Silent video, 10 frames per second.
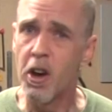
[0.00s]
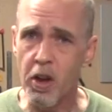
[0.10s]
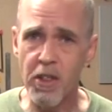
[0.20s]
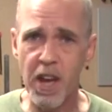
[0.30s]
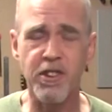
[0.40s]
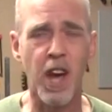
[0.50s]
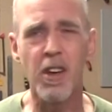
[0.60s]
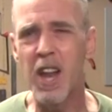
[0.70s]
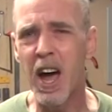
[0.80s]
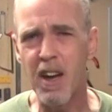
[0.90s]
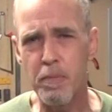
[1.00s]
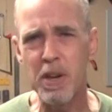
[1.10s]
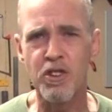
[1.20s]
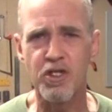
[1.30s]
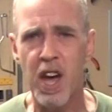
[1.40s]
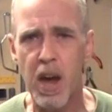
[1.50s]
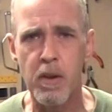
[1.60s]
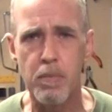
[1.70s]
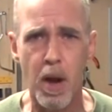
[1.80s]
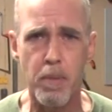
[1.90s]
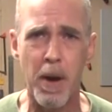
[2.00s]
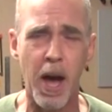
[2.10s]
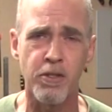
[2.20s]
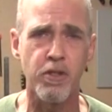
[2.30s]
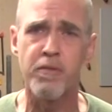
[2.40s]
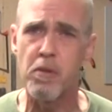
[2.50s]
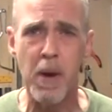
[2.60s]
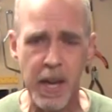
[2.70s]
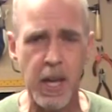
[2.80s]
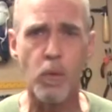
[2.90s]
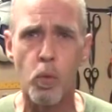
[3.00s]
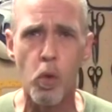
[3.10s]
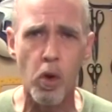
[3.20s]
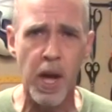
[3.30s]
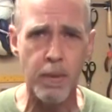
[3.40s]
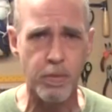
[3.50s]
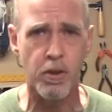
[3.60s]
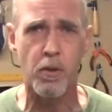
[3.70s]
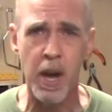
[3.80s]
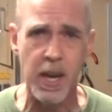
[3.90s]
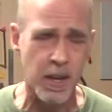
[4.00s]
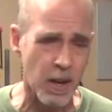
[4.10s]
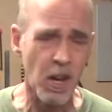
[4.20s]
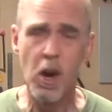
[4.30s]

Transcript: and on that channel, I have been sharing my passion for making wargames terrain,